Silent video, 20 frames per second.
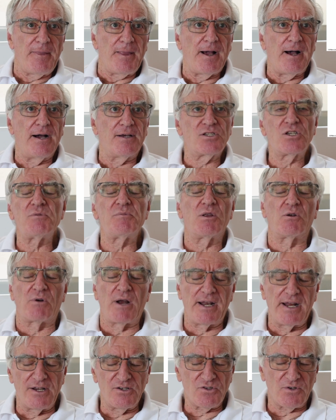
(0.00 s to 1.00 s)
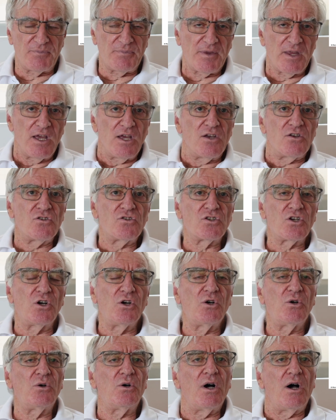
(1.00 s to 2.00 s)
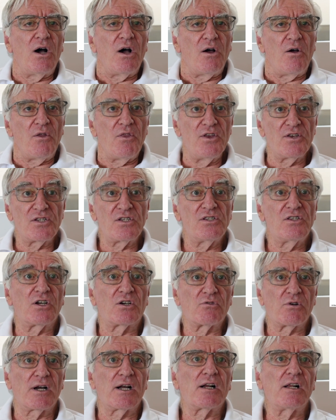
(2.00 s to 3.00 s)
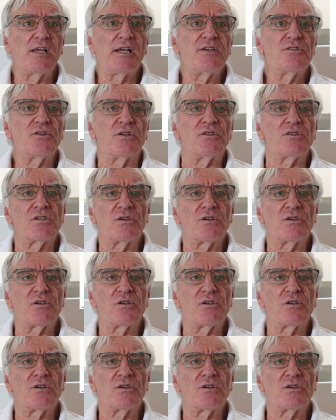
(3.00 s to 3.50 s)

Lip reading: The right engine. So this is the critical engine.